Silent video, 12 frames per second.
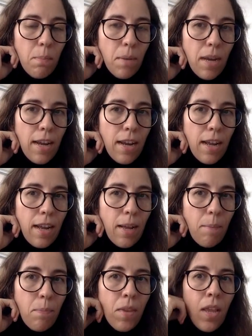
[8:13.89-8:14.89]
But
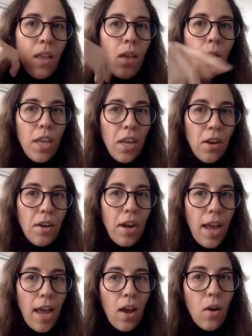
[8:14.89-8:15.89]
here
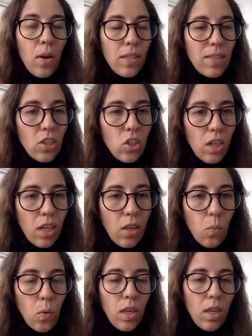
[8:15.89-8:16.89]
now,
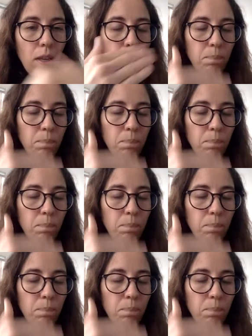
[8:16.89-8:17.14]
essentially,